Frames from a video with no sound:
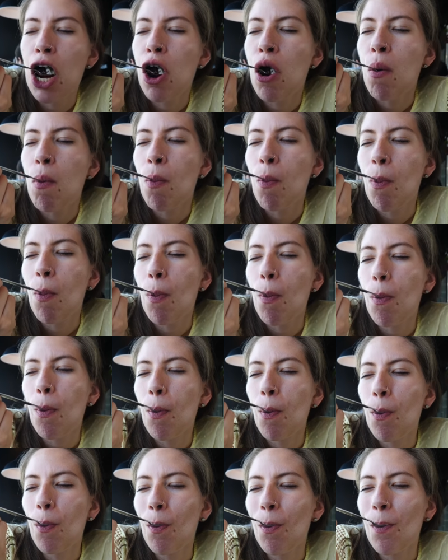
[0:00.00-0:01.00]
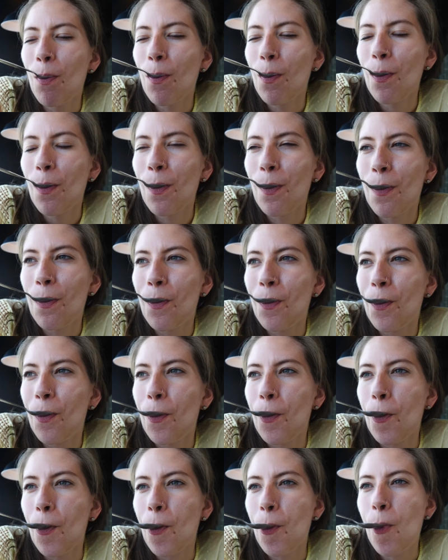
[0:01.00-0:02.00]
Yeah, this is the best.
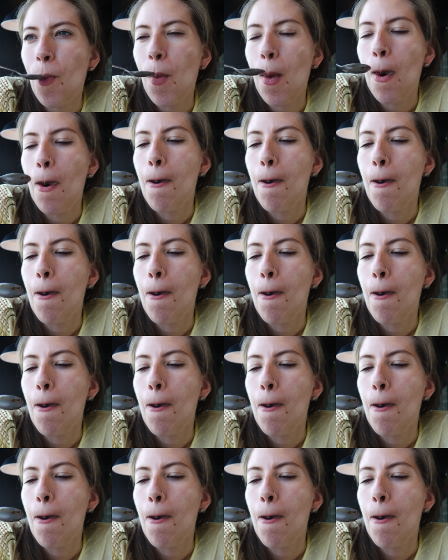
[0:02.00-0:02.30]
This is the best